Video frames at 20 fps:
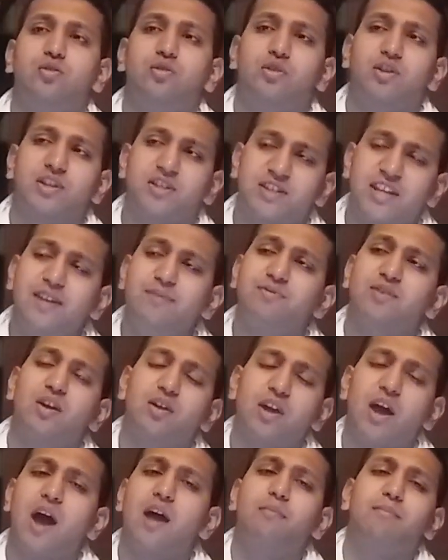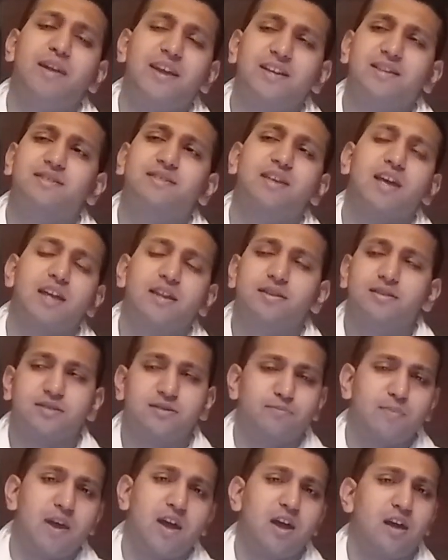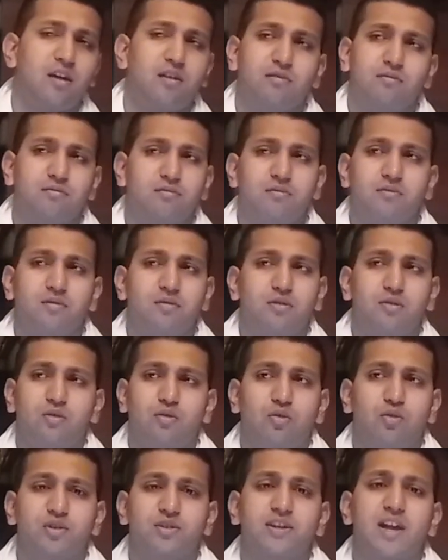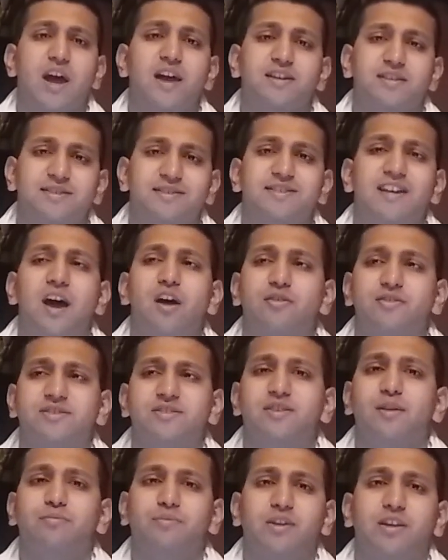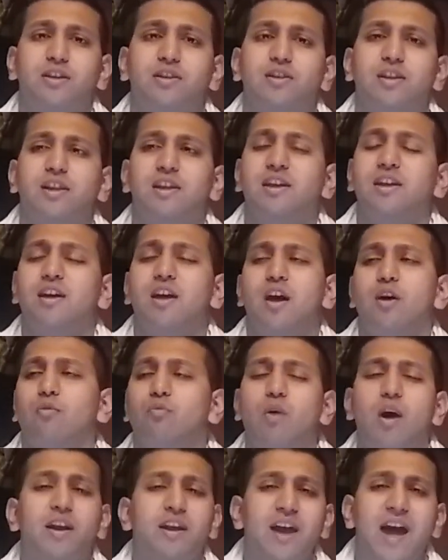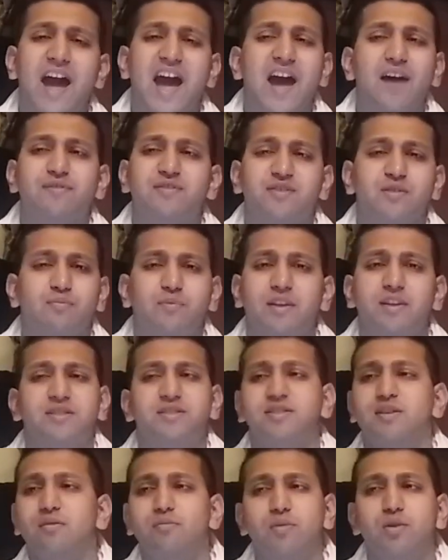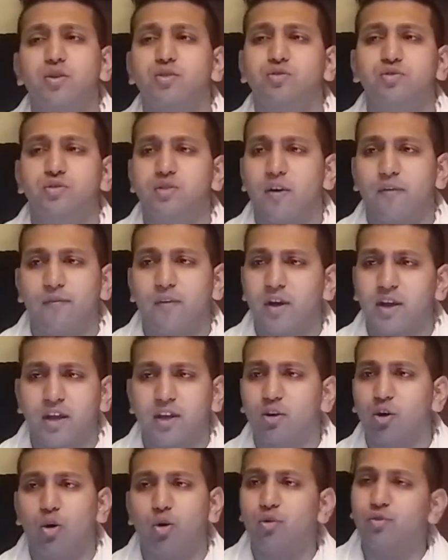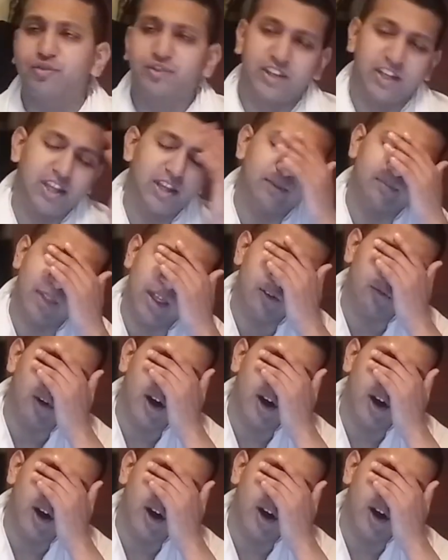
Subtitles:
This theme song gotta make sense, man. Or it's gotta sound something. Why not have something similar to the fucking old theme? Like,